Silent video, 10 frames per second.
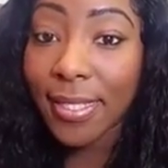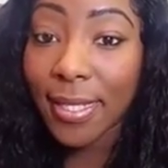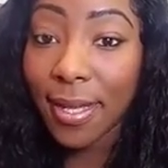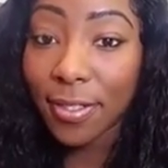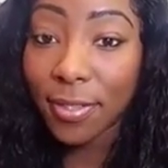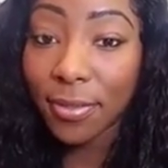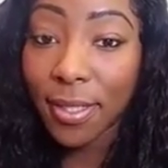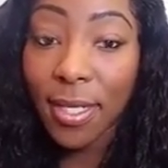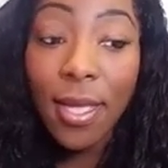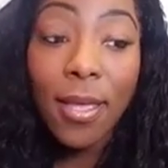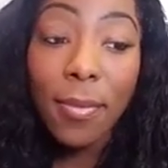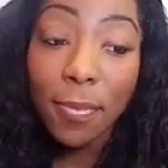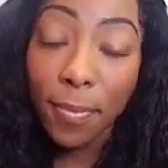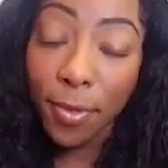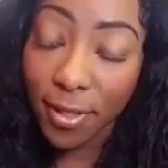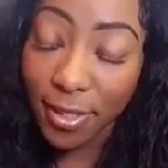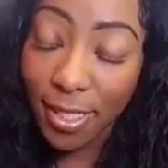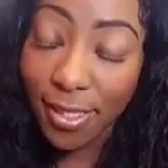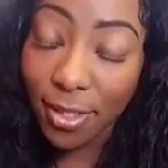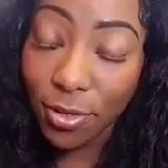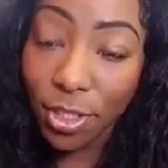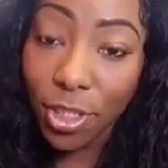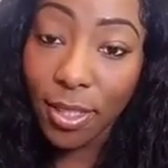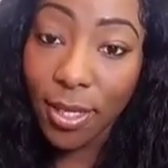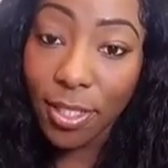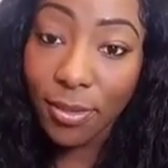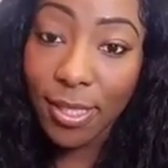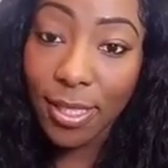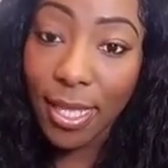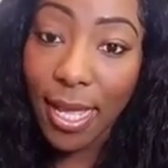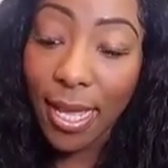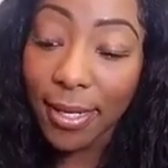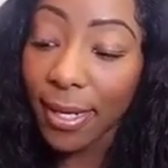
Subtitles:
a Christian luxury salon,